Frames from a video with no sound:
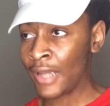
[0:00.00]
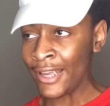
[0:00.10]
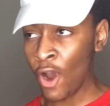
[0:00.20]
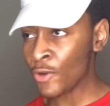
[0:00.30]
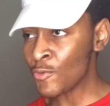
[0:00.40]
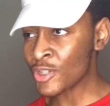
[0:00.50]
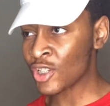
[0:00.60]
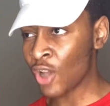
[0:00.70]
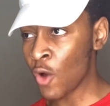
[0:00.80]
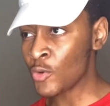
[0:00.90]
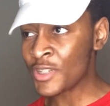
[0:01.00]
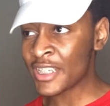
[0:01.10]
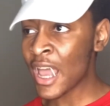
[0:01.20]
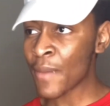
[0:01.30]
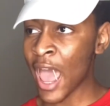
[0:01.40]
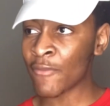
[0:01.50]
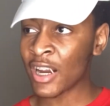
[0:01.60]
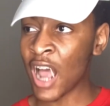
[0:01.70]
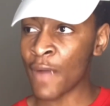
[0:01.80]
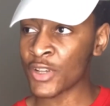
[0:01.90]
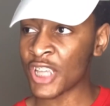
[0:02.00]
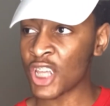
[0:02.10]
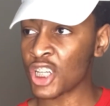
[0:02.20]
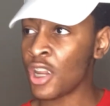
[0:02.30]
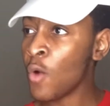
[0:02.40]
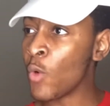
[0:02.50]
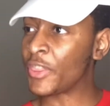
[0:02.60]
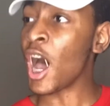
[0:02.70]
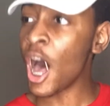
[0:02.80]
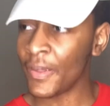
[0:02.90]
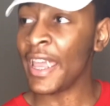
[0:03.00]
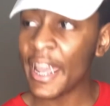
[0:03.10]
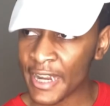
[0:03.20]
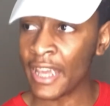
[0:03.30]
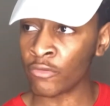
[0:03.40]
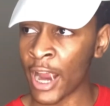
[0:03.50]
are you slow? You see him having a conversation with the other idiot, right?